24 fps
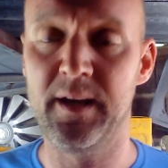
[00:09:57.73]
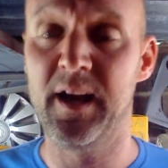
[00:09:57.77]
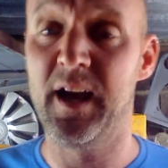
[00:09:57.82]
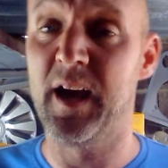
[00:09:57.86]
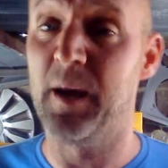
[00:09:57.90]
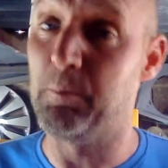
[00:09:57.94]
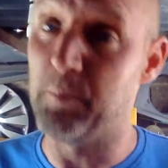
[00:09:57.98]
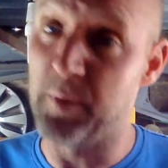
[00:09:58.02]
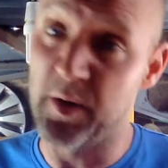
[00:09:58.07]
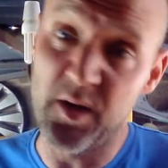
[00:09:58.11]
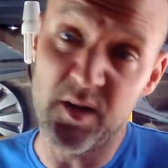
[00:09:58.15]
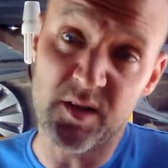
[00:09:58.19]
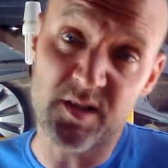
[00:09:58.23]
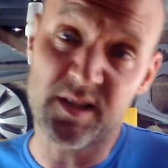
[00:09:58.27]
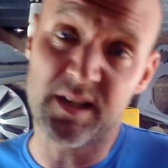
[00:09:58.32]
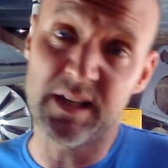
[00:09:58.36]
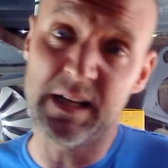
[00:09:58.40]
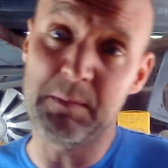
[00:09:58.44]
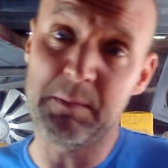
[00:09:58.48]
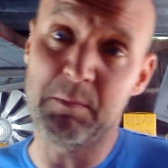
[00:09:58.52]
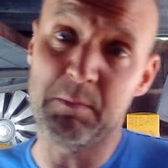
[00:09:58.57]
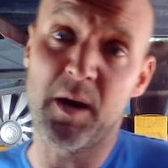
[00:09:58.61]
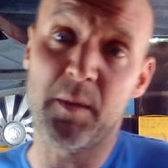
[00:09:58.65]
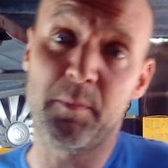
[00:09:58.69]
Personally,
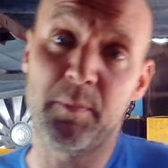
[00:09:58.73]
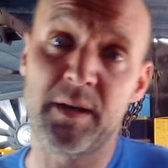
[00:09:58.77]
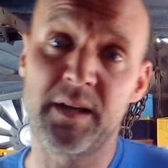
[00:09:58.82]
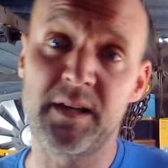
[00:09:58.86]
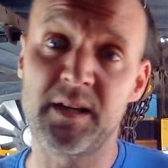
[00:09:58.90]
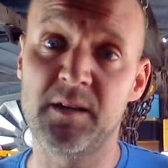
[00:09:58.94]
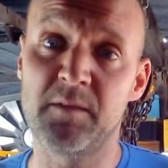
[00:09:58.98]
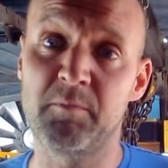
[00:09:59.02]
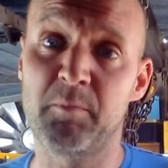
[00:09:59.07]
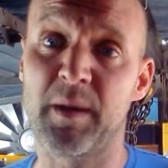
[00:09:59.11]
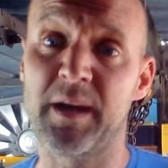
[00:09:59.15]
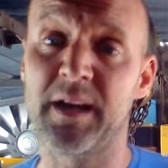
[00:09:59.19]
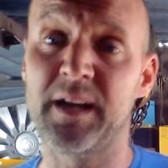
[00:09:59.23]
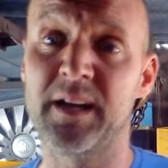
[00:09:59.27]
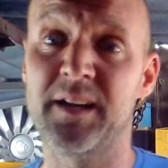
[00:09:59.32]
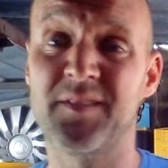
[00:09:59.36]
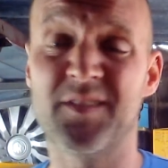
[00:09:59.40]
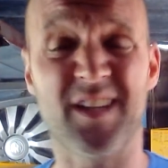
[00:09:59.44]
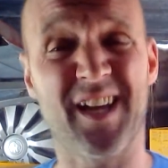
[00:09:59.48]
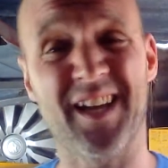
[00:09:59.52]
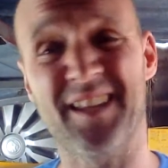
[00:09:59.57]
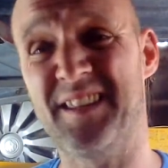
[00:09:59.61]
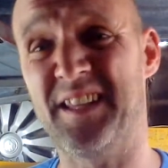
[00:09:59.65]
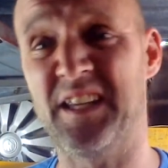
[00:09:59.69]
my opinion of bailiffs, I
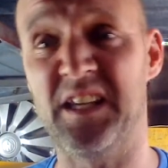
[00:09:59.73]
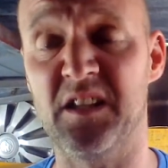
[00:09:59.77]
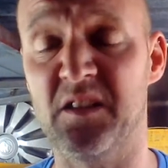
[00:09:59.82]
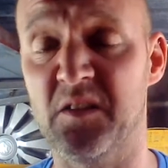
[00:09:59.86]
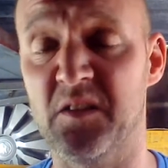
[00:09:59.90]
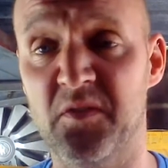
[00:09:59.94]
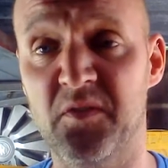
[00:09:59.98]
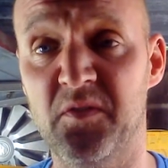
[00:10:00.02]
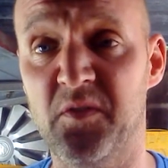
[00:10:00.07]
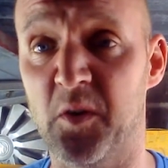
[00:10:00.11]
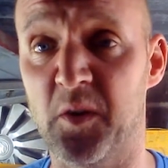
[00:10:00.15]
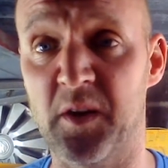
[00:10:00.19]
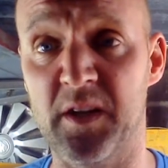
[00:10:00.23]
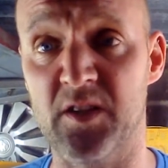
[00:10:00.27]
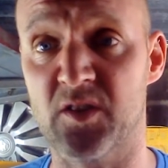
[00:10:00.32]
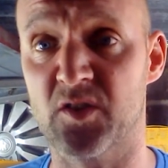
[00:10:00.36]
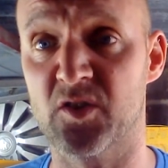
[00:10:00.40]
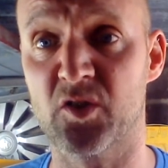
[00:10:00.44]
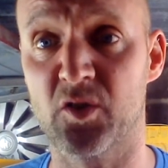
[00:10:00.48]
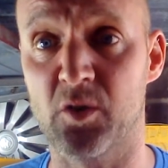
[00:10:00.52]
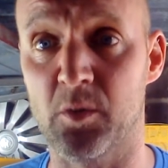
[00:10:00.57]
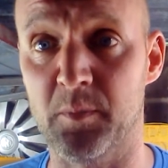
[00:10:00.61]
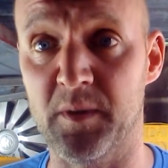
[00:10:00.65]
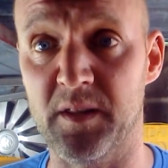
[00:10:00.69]
think you're the fucking
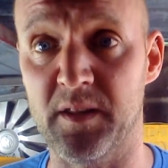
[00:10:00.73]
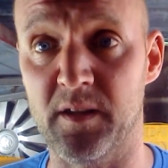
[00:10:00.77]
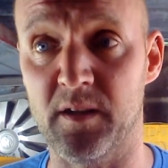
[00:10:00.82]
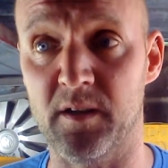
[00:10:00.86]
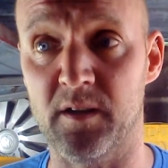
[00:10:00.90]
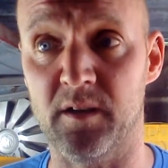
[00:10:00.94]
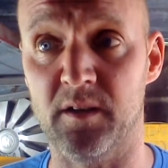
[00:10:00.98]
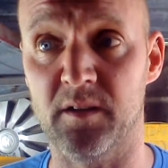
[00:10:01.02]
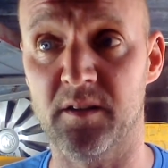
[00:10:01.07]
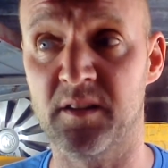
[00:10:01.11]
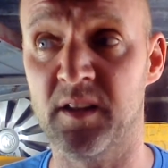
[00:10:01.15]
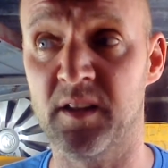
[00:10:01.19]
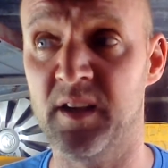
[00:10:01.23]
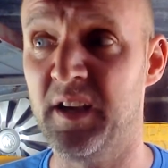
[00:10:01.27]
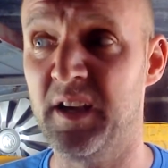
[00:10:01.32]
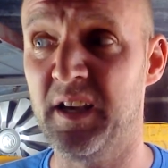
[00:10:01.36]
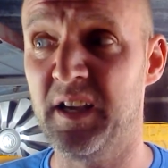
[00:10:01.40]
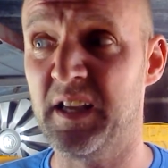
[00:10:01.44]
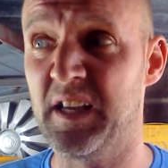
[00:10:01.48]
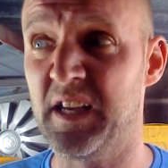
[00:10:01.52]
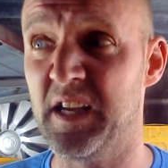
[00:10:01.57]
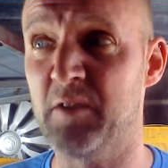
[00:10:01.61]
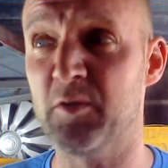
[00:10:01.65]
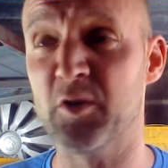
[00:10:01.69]
scum of the earth.
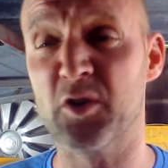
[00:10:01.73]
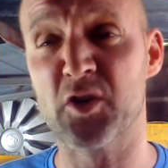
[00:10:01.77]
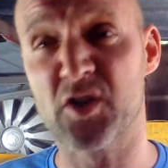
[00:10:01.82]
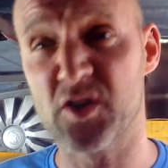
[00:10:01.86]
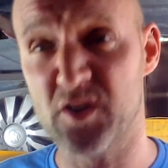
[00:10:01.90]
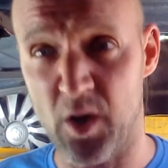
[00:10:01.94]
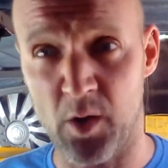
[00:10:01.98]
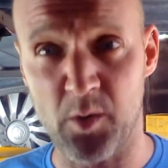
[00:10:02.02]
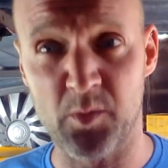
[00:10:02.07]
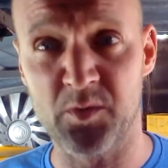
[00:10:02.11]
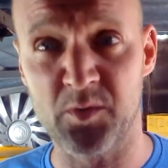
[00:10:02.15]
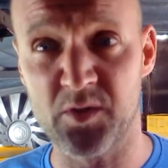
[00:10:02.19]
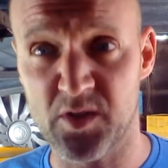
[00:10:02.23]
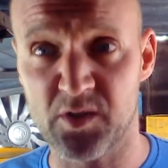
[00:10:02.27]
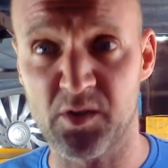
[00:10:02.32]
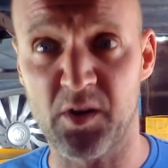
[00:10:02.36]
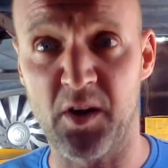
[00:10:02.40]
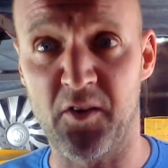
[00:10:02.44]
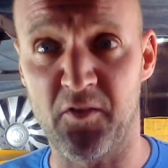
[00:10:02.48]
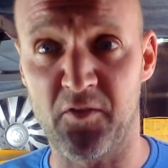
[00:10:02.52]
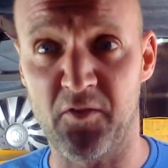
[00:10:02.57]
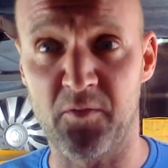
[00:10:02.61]
You're a stone's throw from a